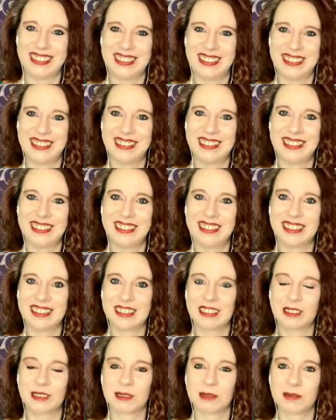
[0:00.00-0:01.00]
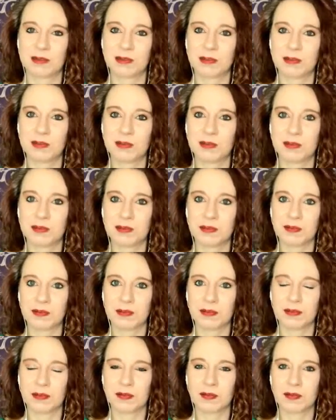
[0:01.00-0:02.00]

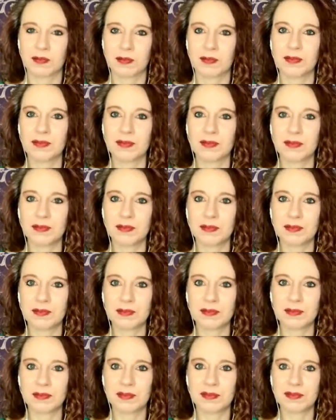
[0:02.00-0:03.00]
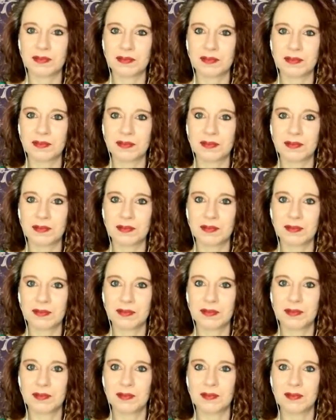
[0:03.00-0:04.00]

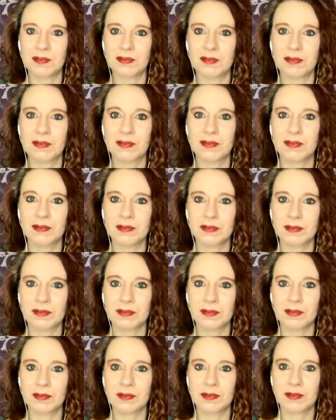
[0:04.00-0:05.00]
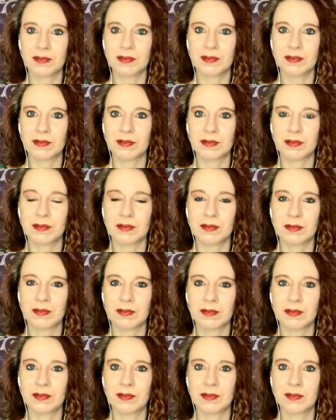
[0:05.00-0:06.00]

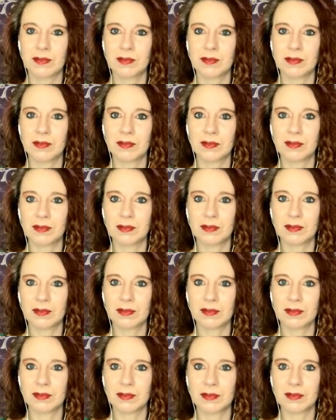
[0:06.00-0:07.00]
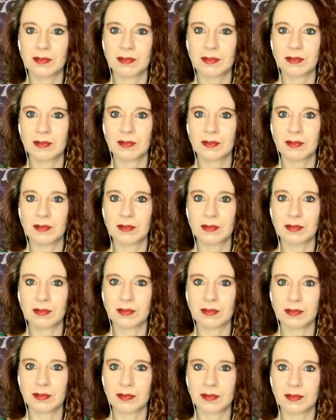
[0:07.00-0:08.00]
No words are spoken by the person on screen.